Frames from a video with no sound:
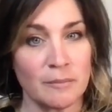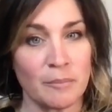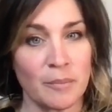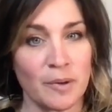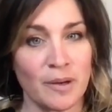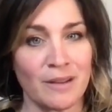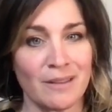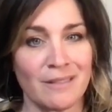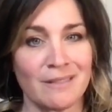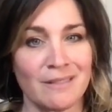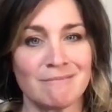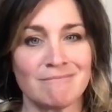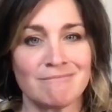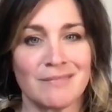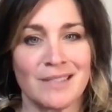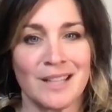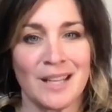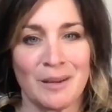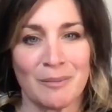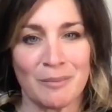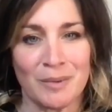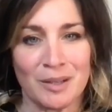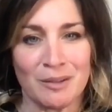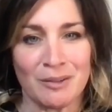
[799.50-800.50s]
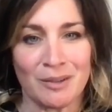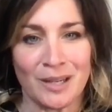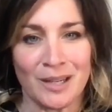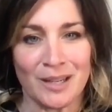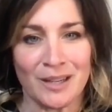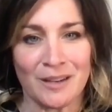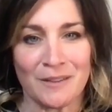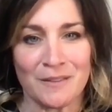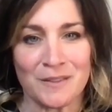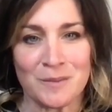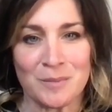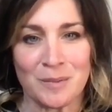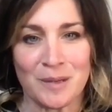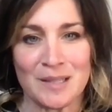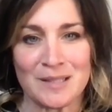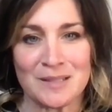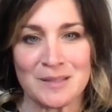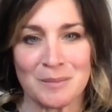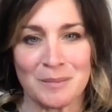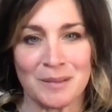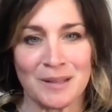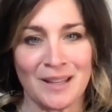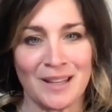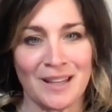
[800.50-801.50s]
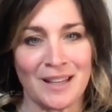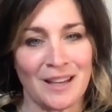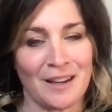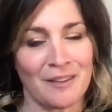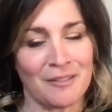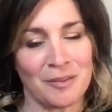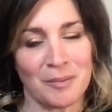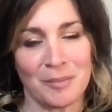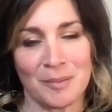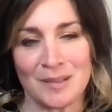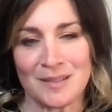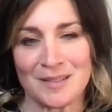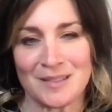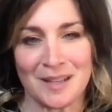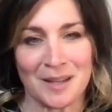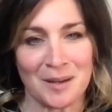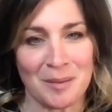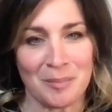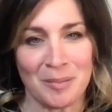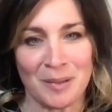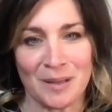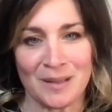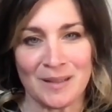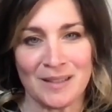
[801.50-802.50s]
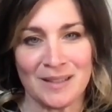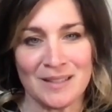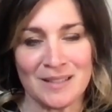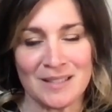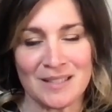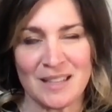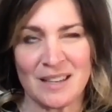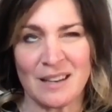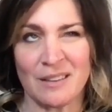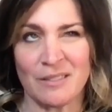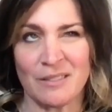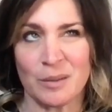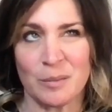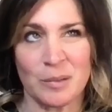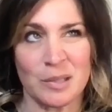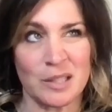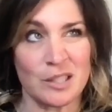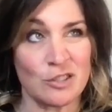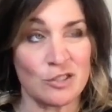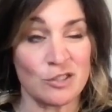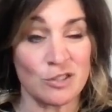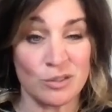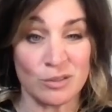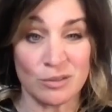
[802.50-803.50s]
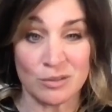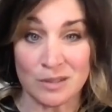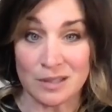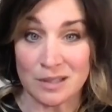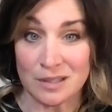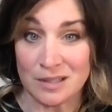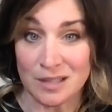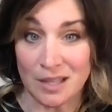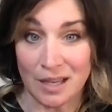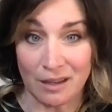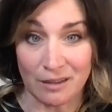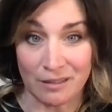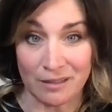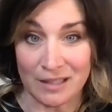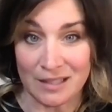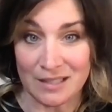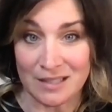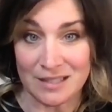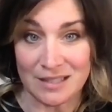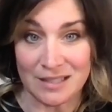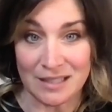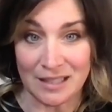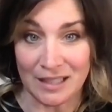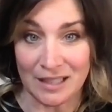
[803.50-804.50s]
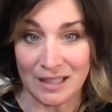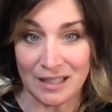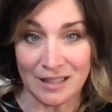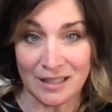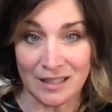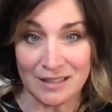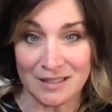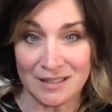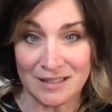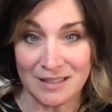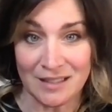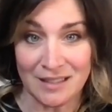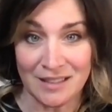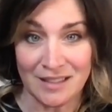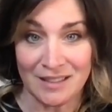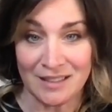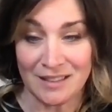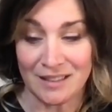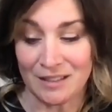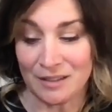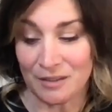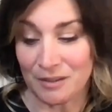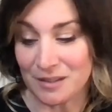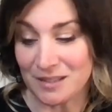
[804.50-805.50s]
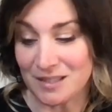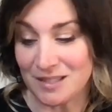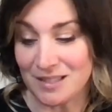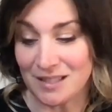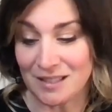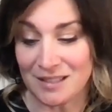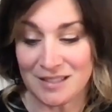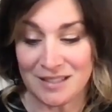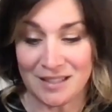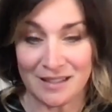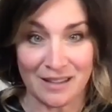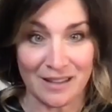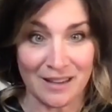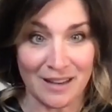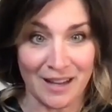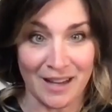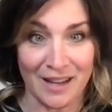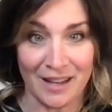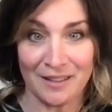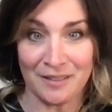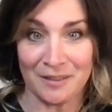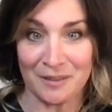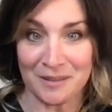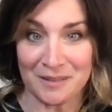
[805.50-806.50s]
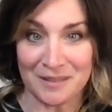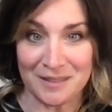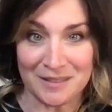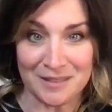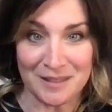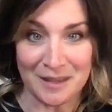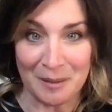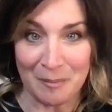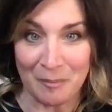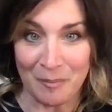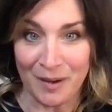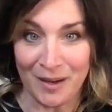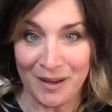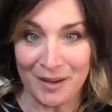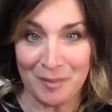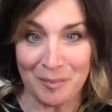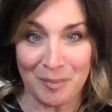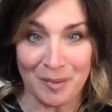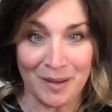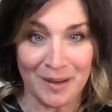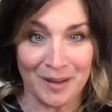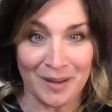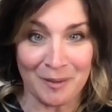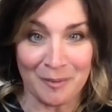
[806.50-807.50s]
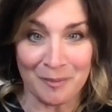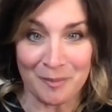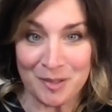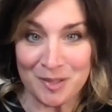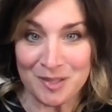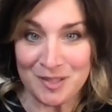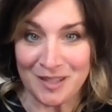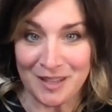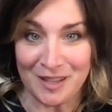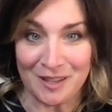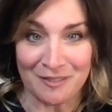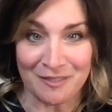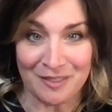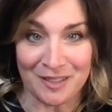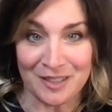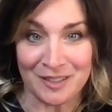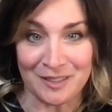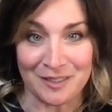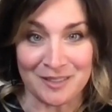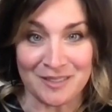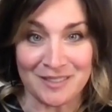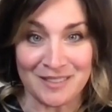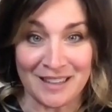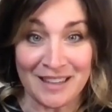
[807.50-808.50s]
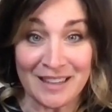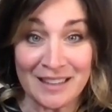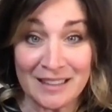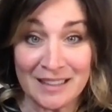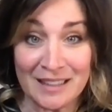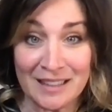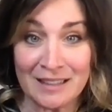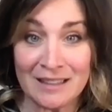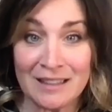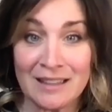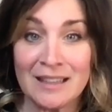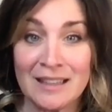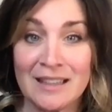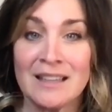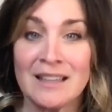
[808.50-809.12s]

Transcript: but can we create enough space to be like everybody's got opinions and everybody chooses how they see it? The 6 and the 9 look the same way depending on which side of it you're standing,